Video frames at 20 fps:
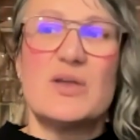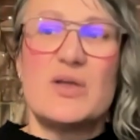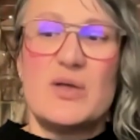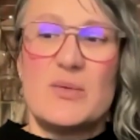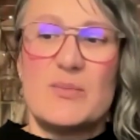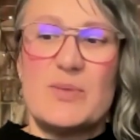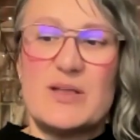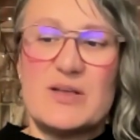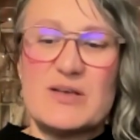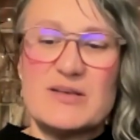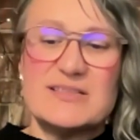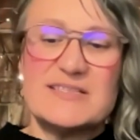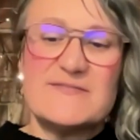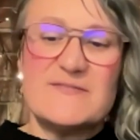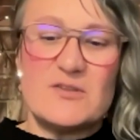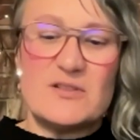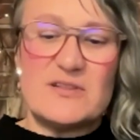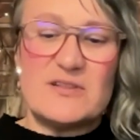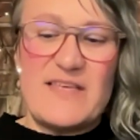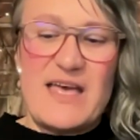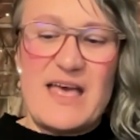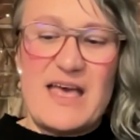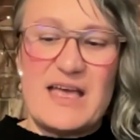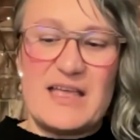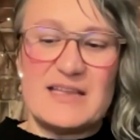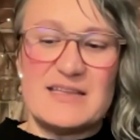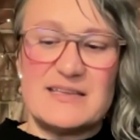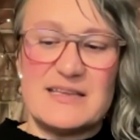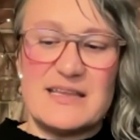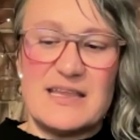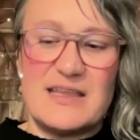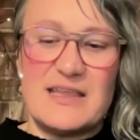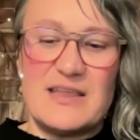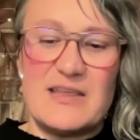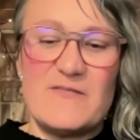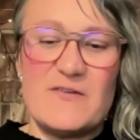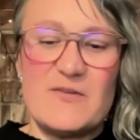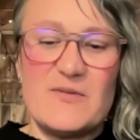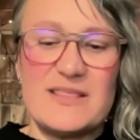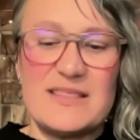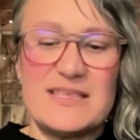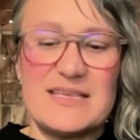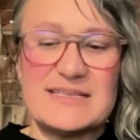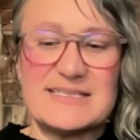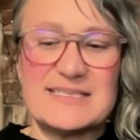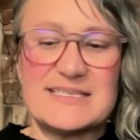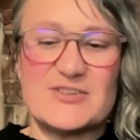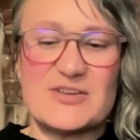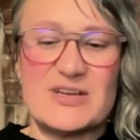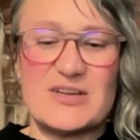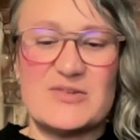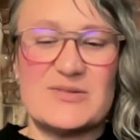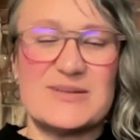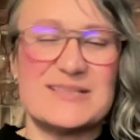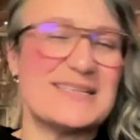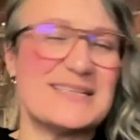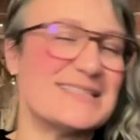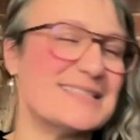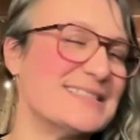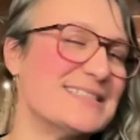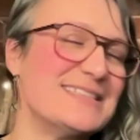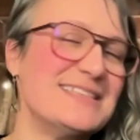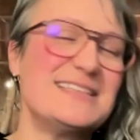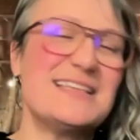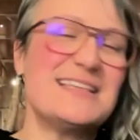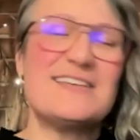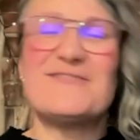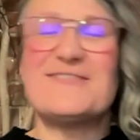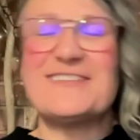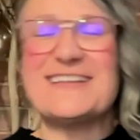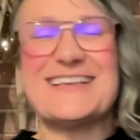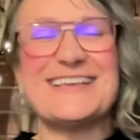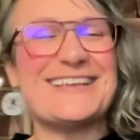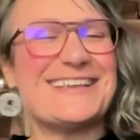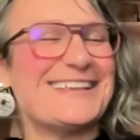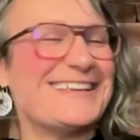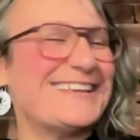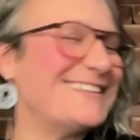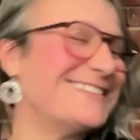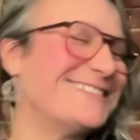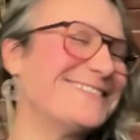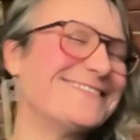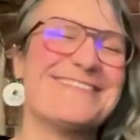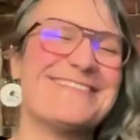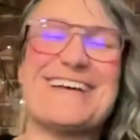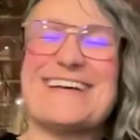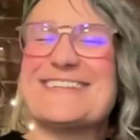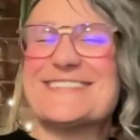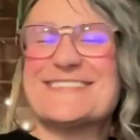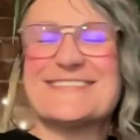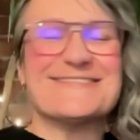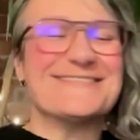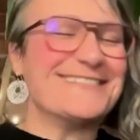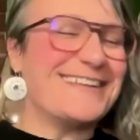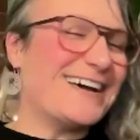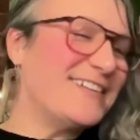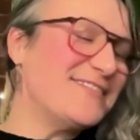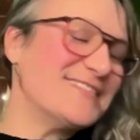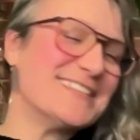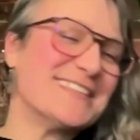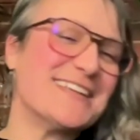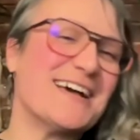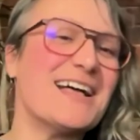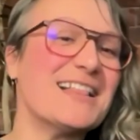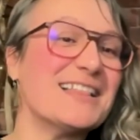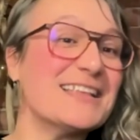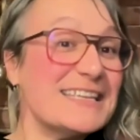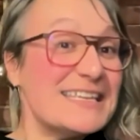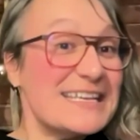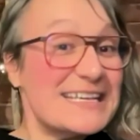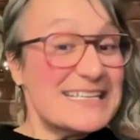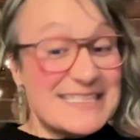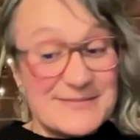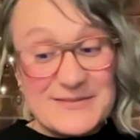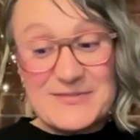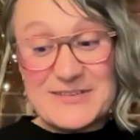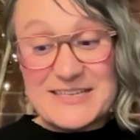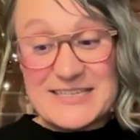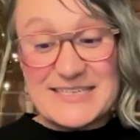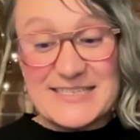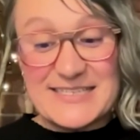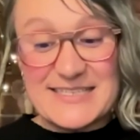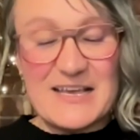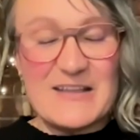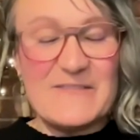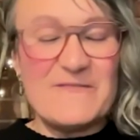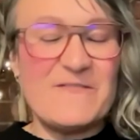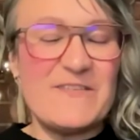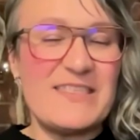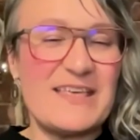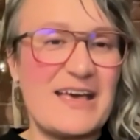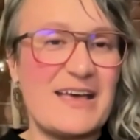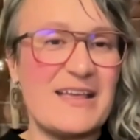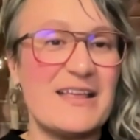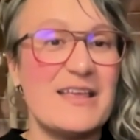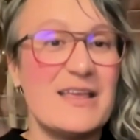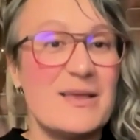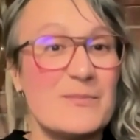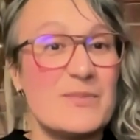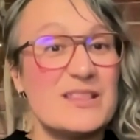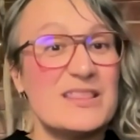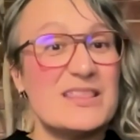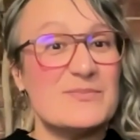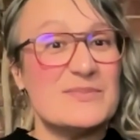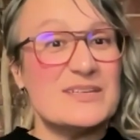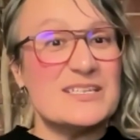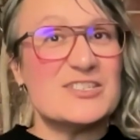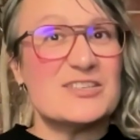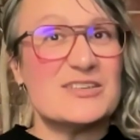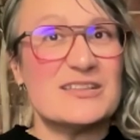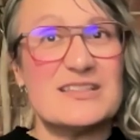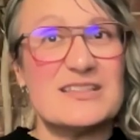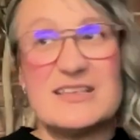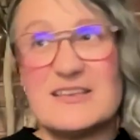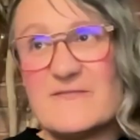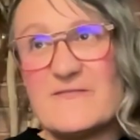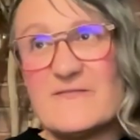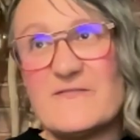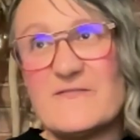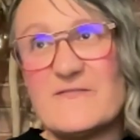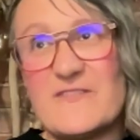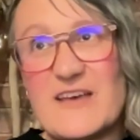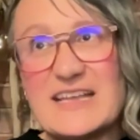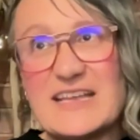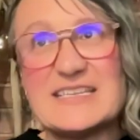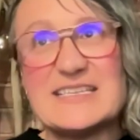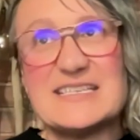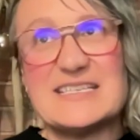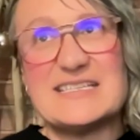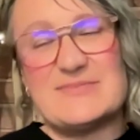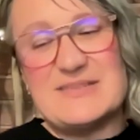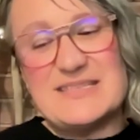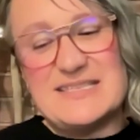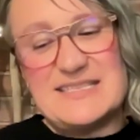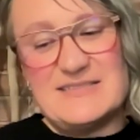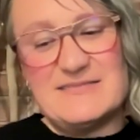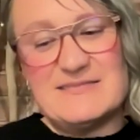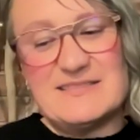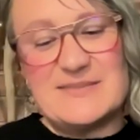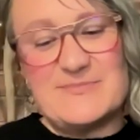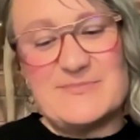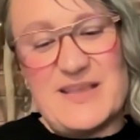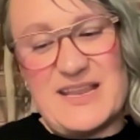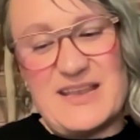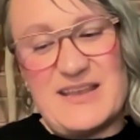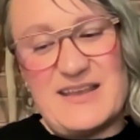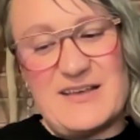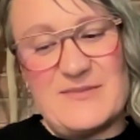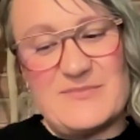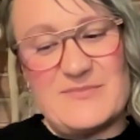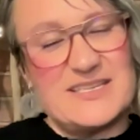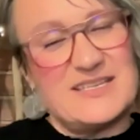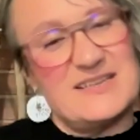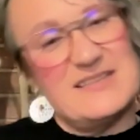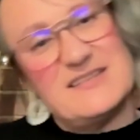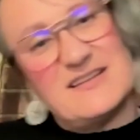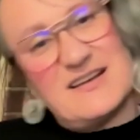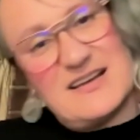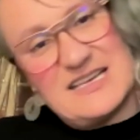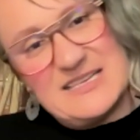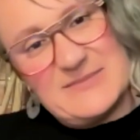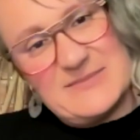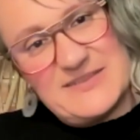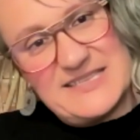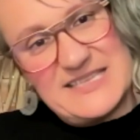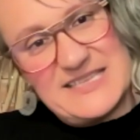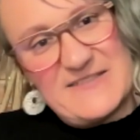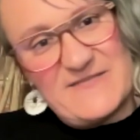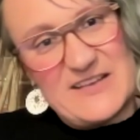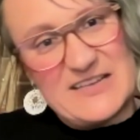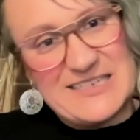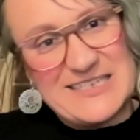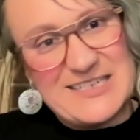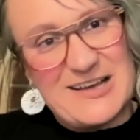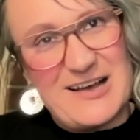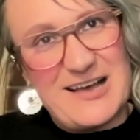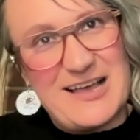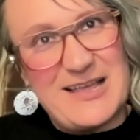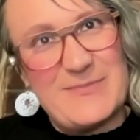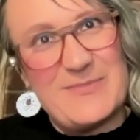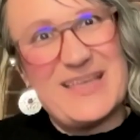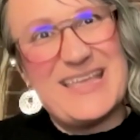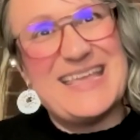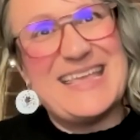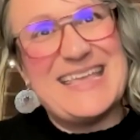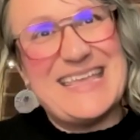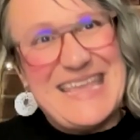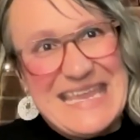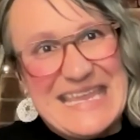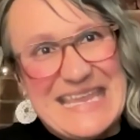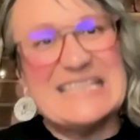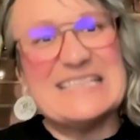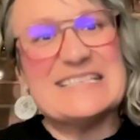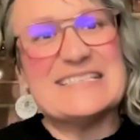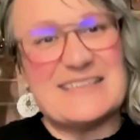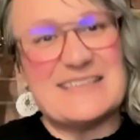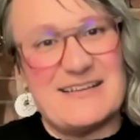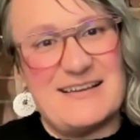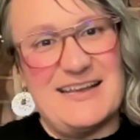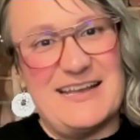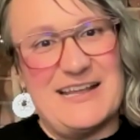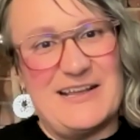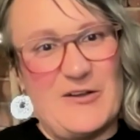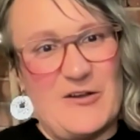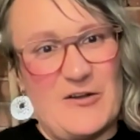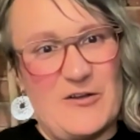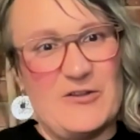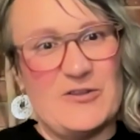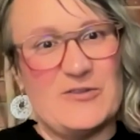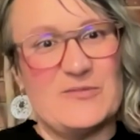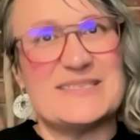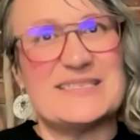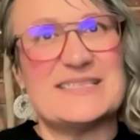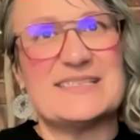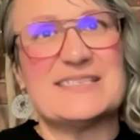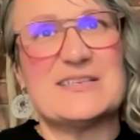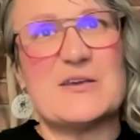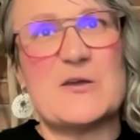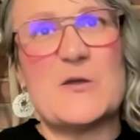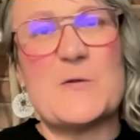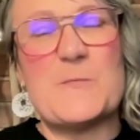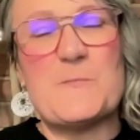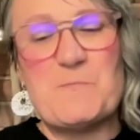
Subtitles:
because of all of that, everyone thinks Australia always has this lovely indoor-outdoor lifestyle. And yes, we want to design for that. But the fact is we still spend up to 90% of our time inside our homes. So if